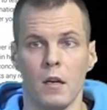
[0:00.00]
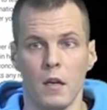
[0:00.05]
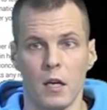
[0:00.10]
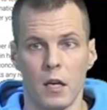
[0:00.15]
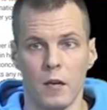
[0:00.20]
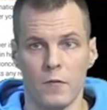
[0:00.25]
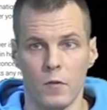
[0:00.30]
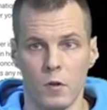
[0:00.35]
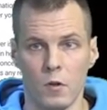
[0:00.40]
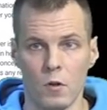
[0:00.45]

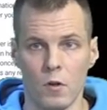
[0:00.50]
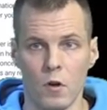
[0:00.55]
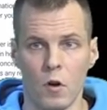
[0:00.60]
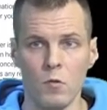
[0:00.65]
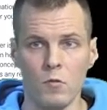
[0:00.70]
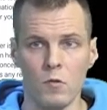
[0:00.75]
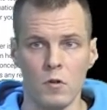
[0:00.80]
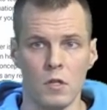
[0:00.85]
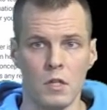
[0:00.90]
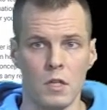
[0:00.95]
If you
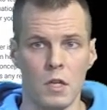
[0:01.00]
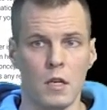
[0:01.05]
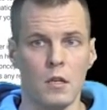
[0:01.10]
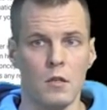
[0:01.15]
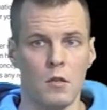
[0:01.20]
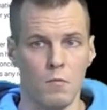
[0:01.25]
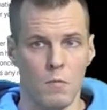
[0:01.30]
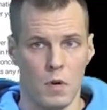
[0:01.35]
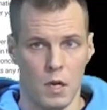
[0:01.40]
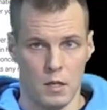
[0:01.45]
don't stick
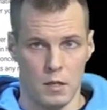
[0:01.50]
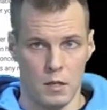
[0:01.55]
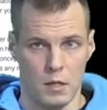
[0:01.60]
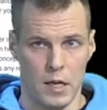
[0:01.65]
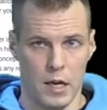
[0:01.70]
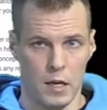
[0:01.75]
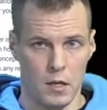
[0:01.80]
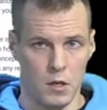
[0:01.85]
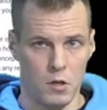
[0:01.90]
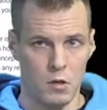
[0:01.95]
to my
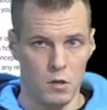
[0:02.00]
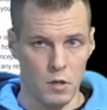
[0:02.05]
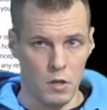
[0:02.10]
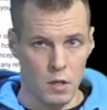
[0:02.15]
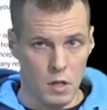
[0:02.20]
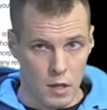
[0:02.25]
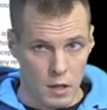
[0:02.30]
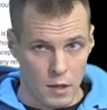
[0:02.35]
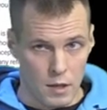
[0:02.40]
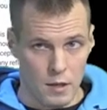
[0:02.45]
schedule,
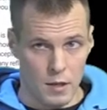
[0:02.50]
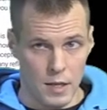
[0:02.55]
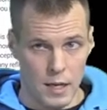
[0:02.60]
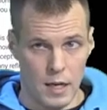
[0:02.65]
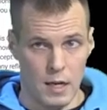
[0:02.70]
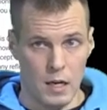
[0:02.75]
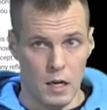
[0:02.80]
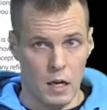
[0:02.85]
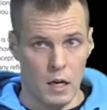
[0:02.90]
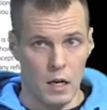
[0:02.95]

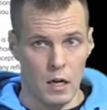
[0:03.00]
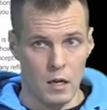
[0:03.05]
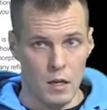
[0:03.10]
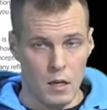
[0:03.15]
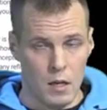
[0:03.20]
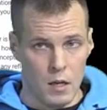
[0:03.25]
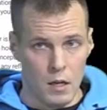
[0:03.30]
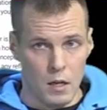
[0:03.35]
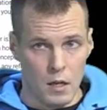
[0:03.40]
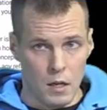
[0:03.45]
then
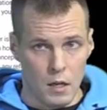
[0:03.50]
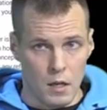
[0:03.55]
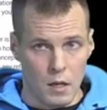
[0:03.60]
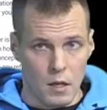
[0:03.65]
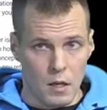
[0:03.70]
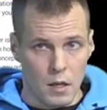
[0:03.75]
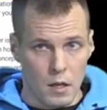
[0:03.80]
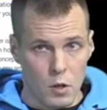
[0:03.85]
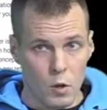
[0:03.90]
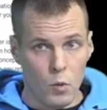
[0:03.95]

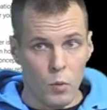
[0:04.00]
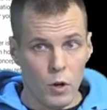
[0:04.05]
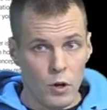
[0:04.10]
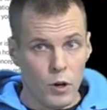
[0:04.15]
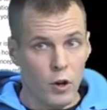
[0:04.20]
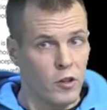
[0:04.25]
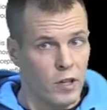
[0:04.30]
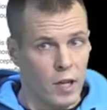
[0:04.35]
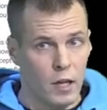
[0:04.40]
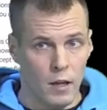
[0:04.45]
you will
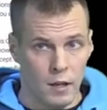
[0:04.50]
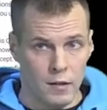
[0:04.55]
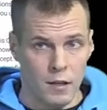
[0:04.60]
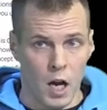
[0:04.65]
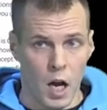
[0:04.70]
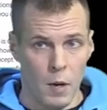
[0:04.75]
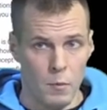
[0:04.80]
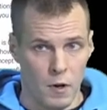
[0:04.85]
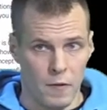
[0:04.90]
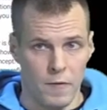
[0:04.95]
not get a
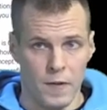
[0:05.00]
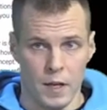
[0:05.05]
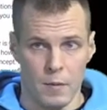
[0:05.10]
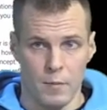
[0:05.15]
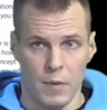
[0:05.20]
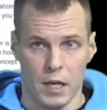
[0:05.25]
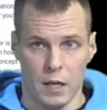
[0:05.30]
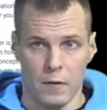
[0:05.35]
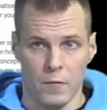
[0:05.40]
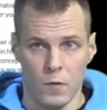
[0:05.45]
timely
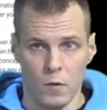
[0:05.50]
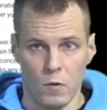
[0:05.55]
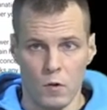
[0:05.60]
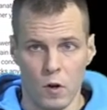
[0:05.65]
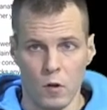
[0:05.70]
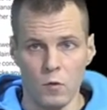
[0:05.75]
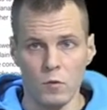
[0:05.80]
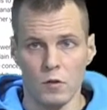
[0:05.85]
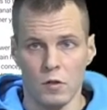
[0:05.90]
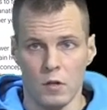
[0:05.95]
feedback. If you
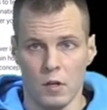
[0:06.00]
don't